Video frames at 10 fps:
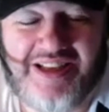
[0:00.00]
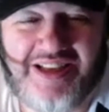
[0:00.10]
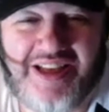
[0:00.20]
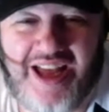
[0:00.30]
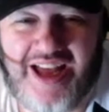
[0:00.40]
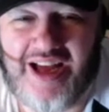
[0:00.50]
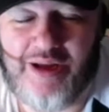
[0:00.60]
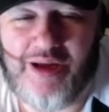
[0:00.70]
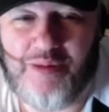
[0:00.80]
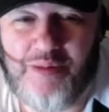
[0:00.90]
Yeah,
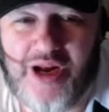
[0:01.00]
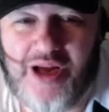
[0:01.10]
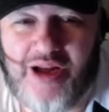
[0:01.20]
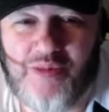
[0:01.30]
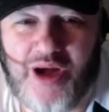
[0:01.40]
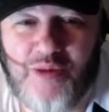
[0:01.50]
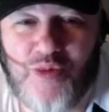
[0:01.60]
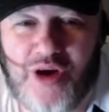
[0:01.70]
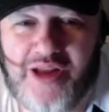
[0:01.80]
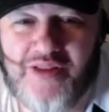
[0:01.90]
I mean,
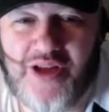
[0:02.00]
I'm one of